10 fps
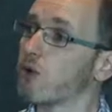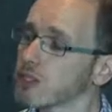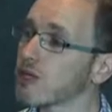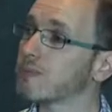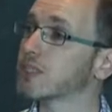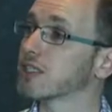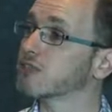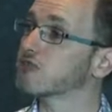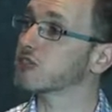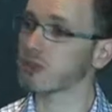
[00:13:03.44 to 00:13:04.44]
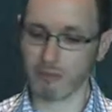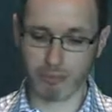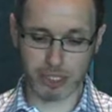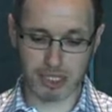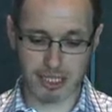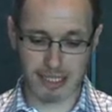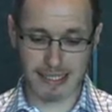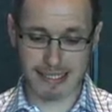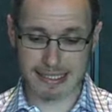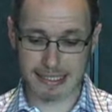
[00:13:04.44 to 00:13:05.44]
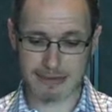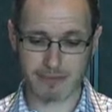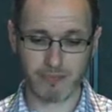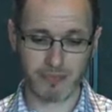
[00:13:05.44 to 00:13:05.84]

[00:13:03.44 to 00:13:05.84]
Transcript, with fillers: autopsy literature of prostate cancer.